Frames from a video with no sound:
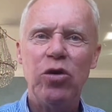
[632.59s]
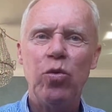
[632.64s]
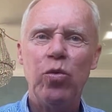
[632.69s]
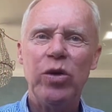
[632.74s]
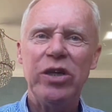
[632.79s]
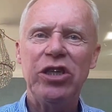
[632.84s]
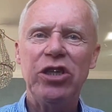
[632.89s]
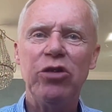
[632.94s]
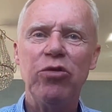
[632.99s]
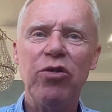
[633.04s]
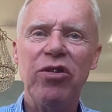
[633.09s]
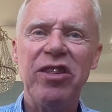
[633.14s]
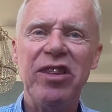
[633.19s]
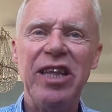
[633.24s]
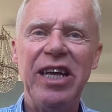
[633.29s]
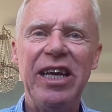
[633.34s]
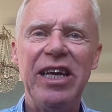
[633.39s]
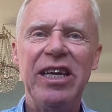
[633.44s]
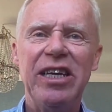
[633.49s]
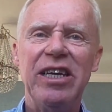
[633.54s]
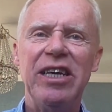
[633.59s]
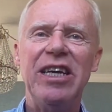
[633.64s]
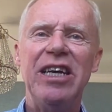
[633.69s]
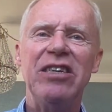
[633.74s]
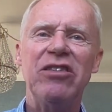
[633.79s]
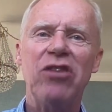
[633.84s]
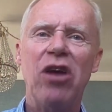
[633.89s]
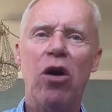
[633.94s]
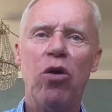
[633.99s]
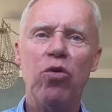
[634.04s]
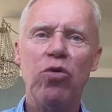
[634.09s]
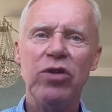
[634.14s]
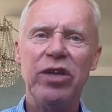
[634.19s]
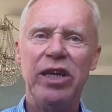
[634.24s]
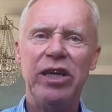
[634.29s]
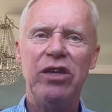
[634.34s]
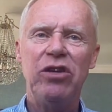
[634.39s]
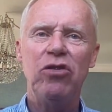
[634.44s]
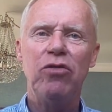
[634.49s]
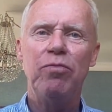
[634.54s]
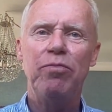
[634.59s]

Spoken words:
which you think is holding you